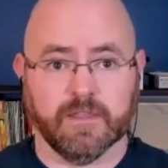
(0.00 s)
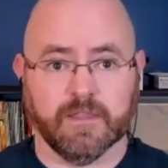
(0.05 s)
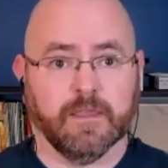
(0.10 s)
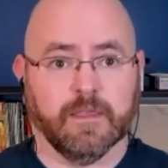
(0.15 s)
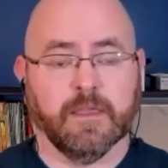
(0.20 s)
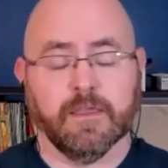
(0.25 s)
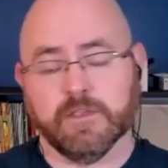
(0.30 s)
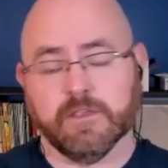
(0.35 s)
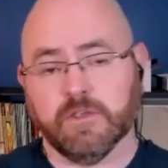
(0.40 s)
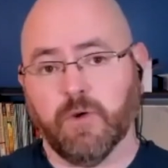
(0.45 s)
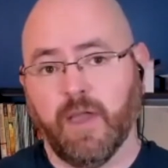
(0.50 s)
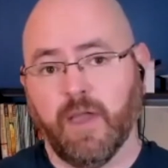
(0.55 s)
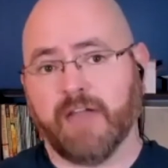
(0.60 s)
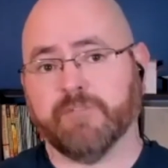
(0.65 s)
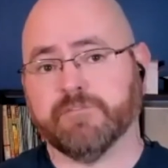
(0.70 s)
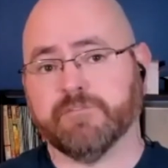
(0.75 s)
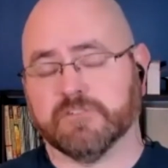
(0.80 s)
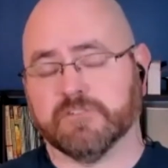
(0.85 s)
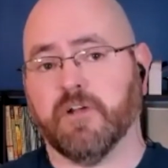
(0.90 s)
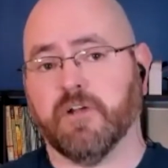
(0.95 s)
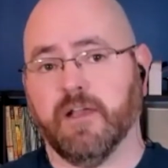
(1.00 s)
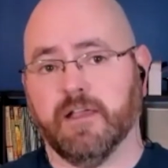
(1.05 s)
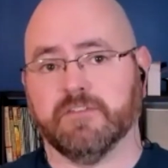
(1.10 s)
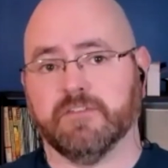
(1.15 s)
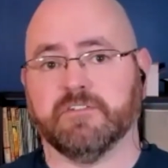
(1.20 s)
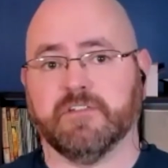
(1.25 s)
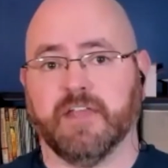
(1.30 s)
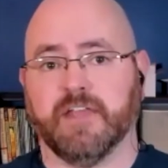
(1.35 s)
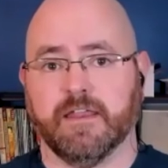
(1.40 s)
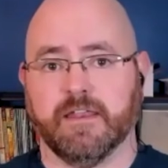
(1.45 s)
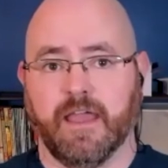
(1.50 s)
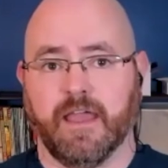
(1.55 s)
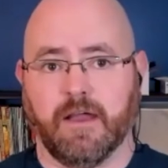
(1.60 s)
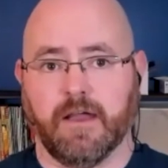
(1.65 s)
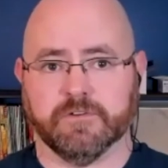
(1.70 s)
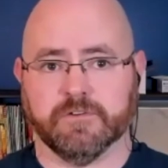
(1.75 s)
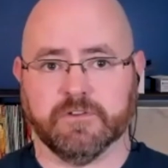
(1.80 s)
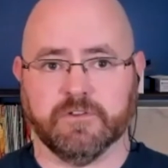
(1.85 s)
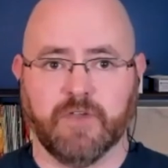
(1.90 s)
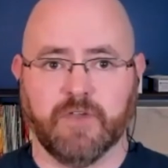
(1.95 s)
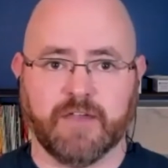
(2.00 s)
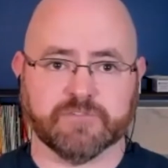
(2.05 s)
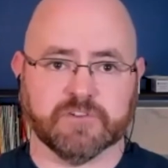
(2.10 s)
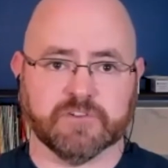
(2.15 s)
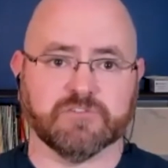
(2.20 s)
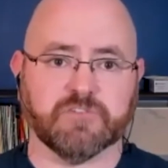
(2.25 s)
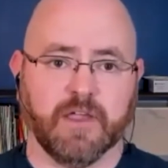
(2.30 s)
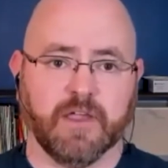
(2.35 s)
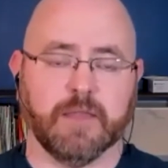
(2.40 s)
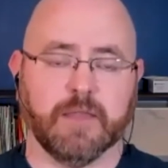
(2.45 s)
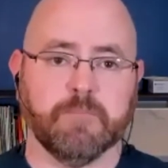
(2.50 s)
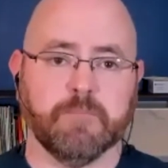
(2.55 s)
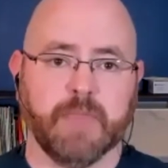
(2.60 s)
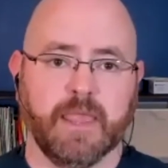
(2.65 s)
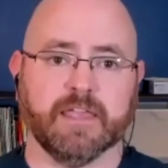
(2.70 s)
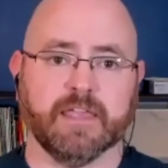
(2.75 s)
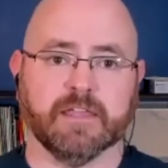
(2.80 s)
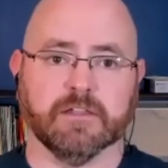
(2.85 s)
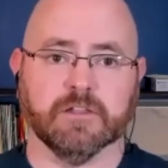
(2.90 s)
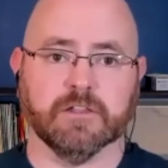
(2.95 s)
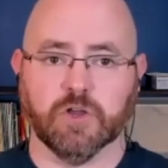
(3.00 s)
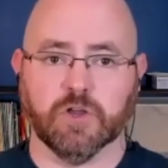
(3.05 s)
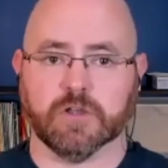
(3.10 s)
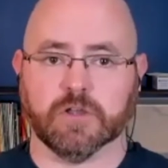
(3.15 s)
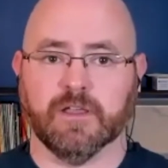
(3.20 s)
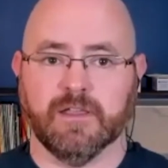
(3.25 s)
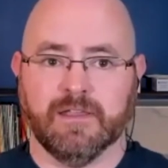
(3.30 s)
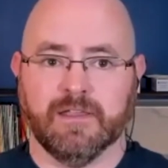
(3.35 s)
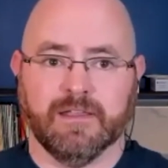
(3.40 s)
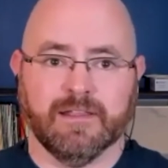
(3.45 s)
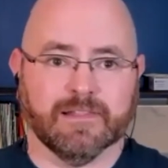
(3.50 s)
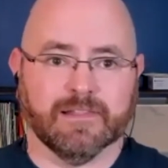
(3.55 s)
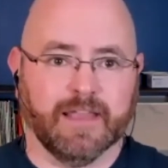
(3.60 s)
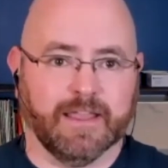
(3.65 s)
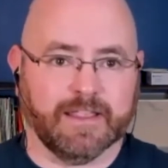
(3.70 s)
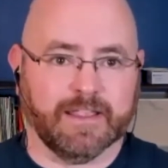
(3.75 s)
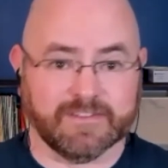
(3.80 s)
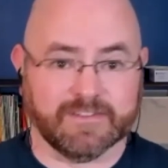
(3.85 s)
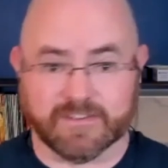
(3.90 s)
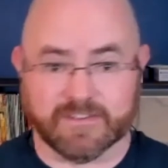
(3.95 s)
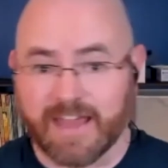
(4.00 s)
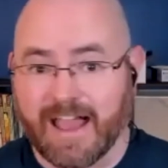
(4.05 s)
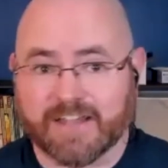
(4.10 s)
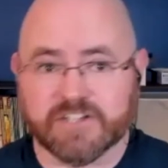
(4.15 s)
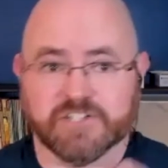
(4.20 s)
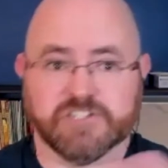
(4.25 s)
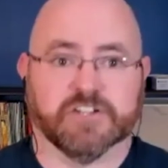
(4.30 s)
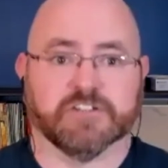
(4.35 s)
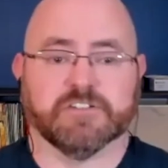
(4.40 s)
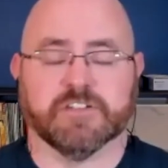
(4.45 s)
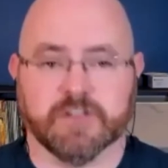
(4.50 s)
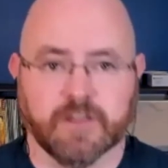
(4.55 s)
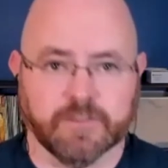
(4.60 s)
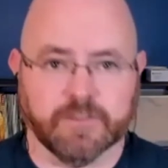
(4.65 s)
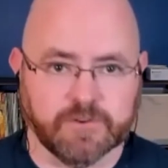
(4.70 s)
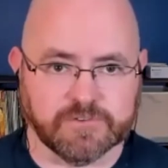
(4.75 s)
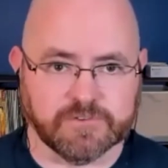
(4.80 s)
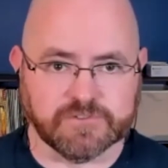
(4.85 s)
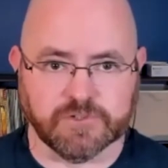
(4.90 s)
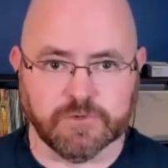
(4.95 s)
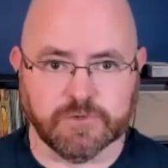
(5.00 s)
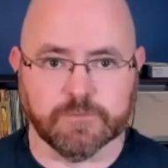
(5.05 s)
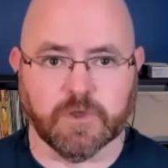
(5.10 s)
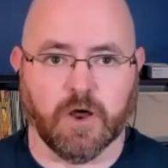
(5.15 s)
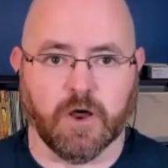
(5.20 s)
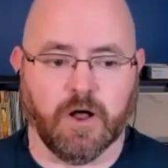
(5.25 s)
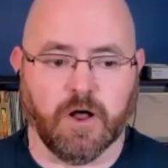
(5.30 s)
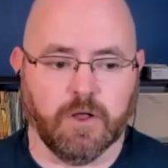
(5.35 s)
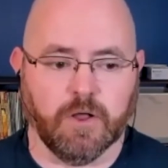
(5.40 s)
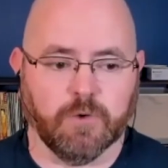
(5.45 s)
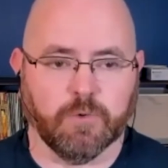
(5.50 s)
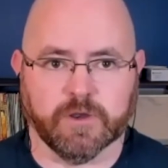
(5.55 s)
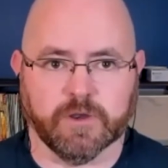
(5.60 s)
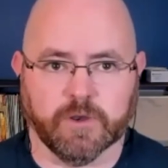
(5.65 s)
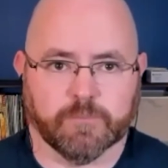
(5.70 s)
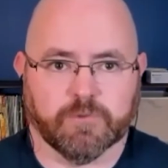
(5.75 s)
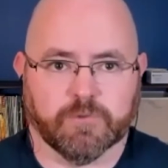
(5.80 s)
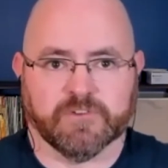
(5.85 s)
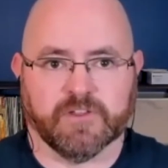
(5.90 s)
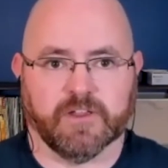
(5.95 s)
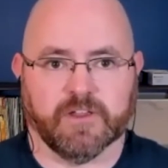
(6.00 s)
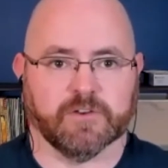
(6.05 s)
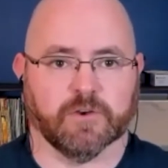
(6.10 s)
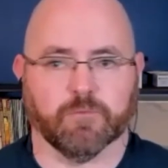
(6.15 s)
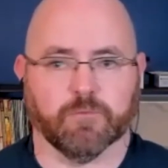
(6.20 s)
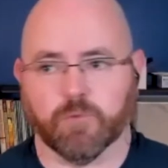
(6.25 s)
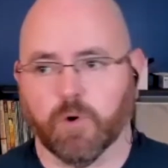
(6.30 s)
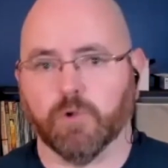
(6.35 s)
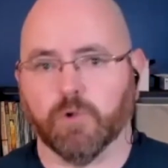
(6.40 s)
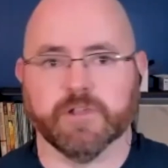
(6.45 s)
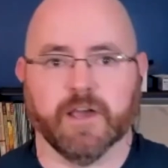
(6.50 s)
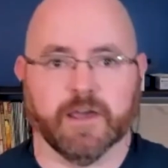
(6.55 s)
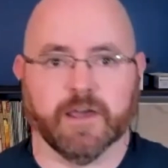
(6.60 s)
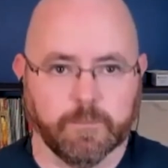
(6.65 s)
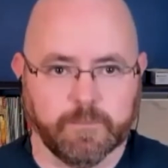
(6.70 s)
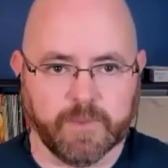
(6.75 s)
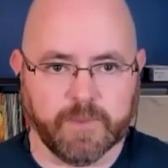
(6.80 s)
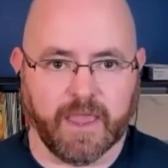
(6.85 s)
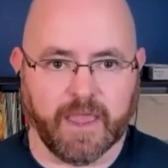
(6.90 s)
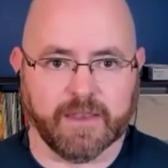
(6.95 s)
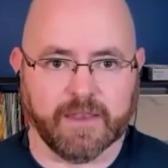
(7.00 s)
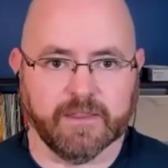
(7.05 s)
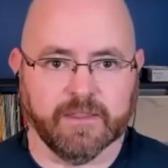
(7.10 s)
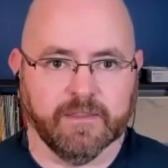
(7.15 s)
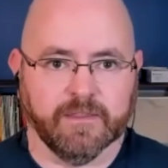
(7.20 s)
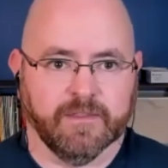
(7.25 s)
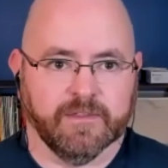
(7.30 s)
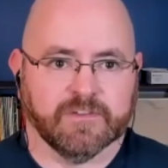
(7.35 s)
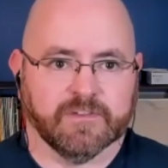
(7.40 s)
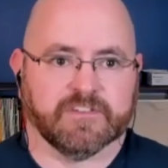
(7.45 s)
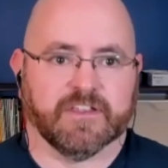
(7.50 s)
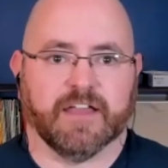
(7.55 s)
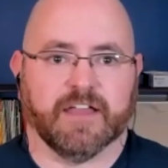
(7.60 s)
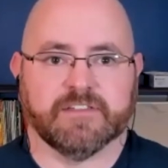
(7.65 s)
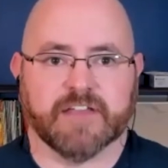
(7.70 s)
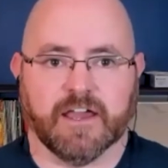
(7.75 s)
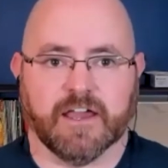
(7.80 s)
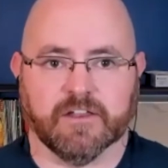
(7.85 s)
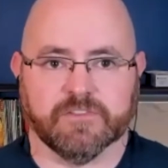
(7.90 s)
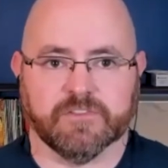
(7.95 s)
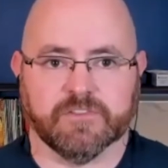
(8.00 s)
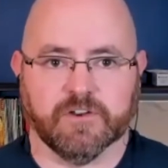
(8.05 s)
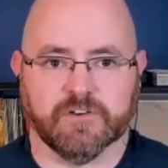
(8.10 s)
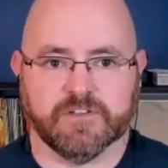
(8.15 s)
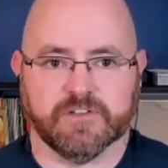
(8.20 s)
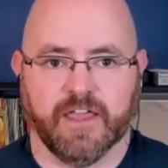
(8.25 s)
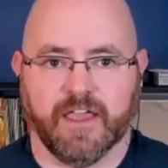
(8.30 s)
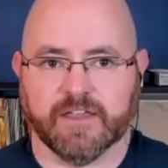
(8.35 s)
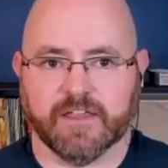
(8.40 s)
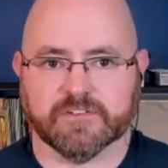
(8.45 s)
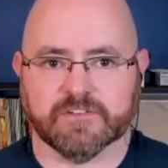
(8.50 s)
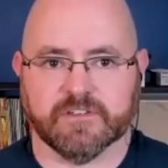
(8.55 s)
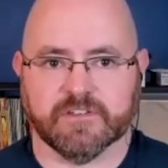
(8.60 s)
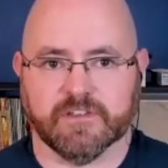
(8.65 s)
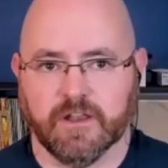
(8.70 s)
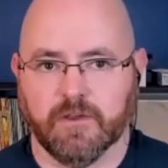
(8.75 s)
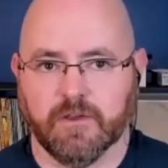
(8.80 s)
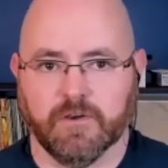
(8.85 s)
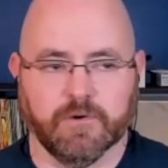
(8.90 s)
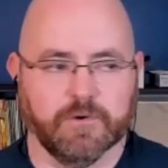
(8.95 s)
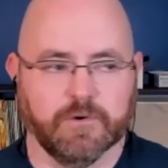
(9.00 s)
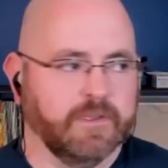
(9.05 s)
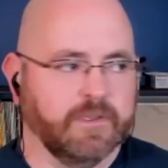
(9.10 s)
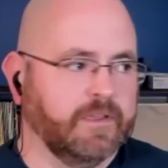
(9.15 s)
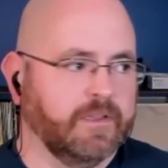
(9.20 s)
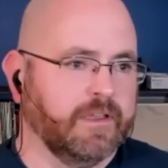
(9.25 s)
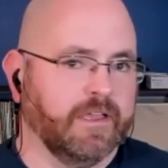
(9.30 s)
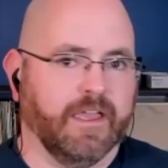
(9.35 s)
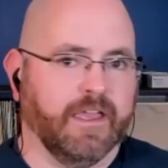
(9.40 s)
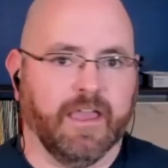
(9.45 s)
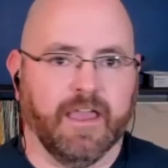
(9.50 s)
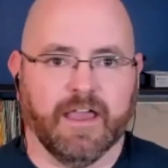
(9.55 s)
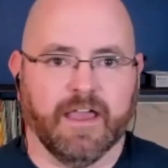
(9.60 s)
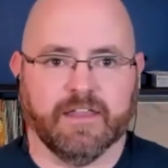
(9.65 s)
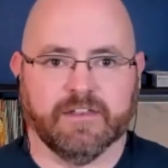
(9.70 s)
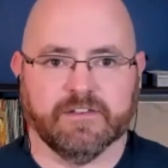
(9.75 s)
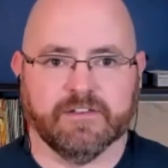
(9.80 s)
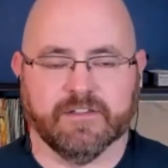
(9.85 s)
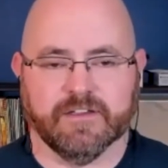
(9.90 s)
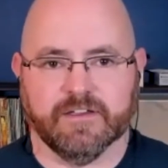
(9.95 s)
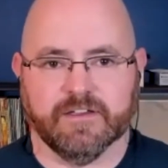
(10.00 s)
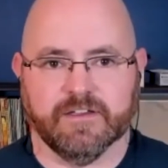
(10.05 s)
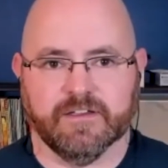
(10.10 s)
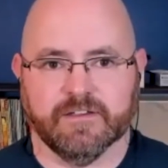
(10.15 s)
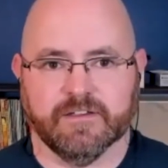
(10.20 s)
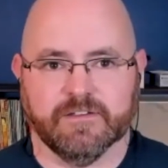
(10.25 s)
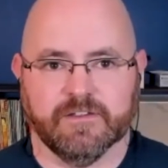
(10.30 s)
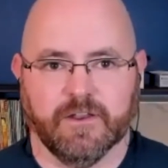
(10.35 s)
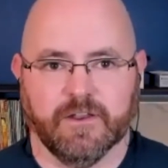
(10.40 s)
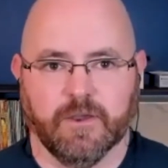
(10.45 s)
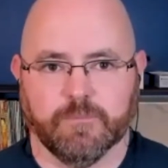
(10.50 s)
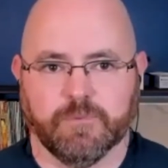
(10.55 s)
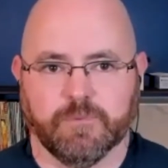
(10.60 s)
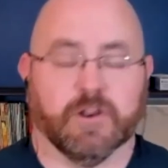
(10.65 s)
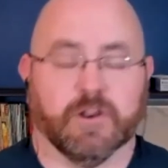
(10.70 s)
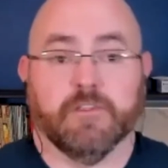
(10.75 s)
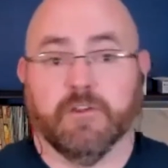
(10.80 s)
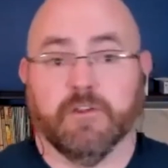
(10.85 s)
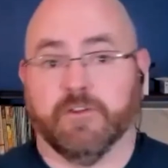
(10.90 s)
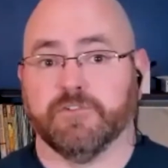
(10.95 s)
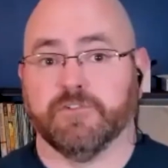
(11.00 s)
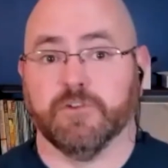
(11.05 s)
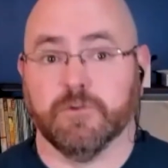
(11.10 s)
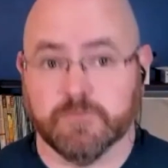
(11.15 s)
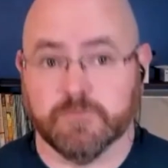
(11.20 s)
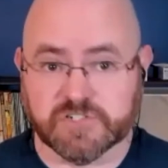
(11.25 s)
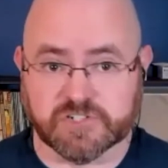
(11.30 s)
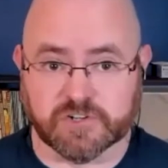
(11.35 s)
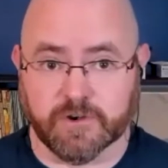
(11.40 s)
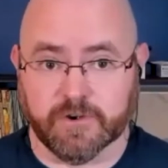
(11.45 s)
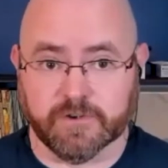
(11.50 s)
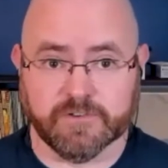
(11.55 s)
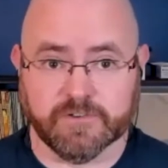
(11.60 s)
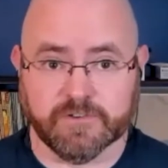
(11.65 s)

You have to try and stand out. You have to try and make it look like it's not just another Zoom call where your presenter rolled out of bed, sat down at their desk, and put on their Zoom shirt